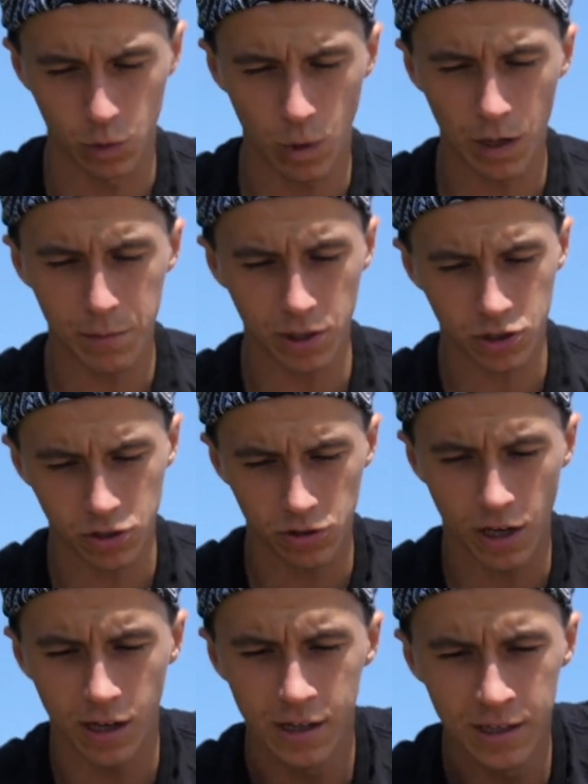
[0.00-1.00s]
You want to make sure
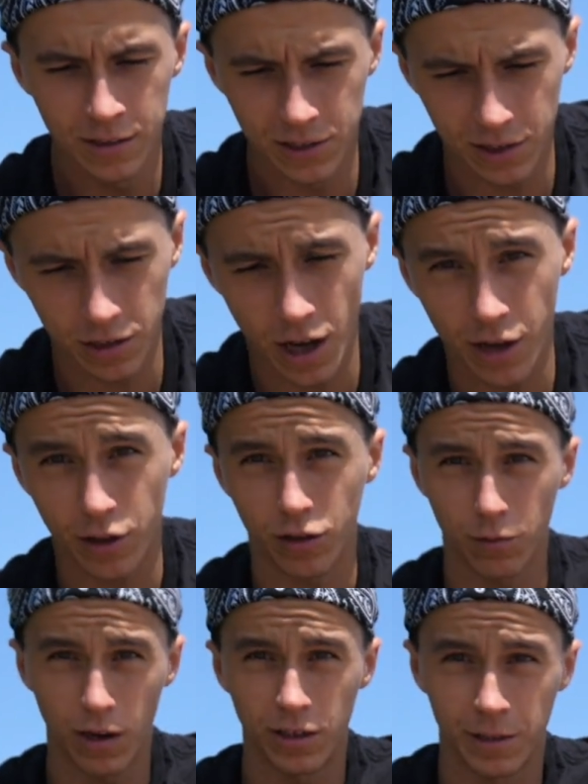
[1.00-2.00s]
that there's a lot of
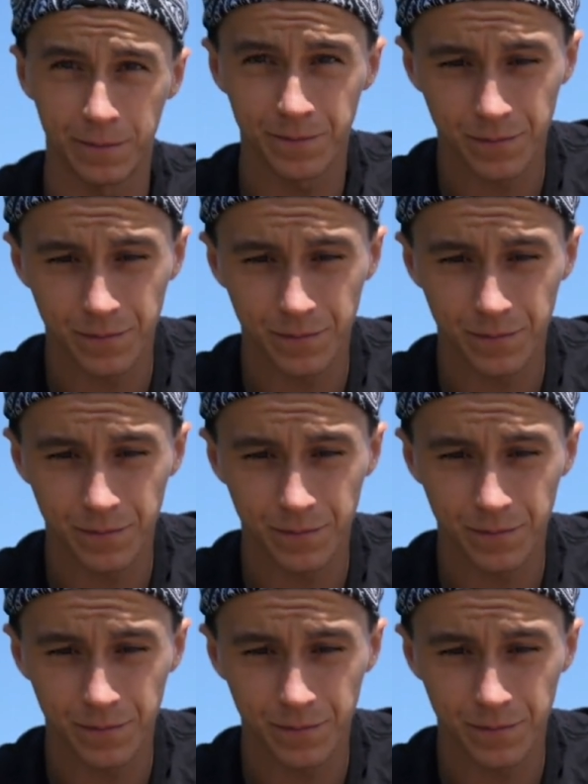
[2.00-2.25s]
threading